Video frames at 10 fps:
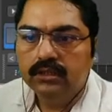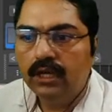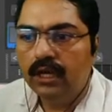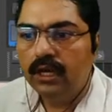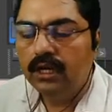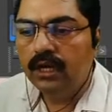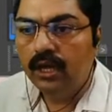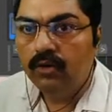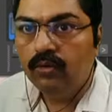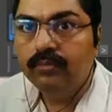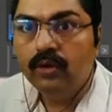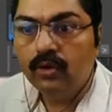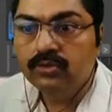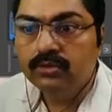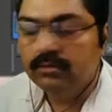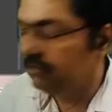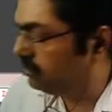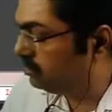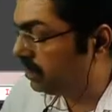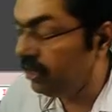I have a mouse,
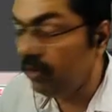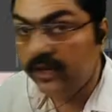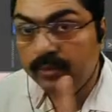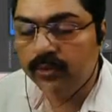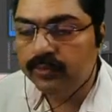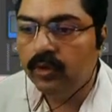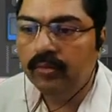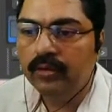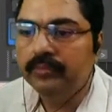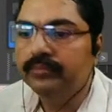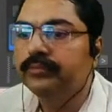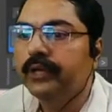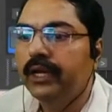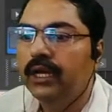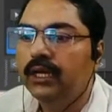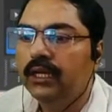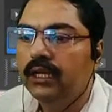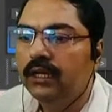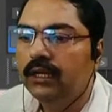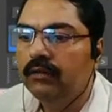I have a keyboard problem.
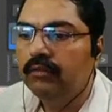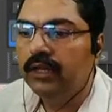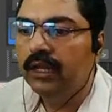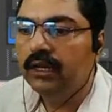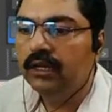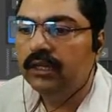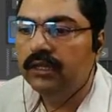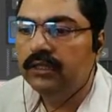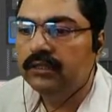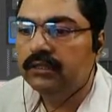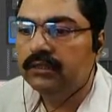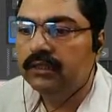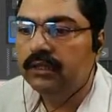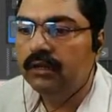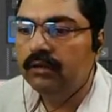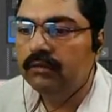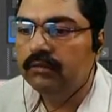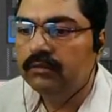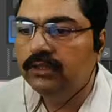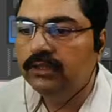When I click like this, it will
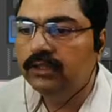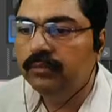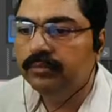jump.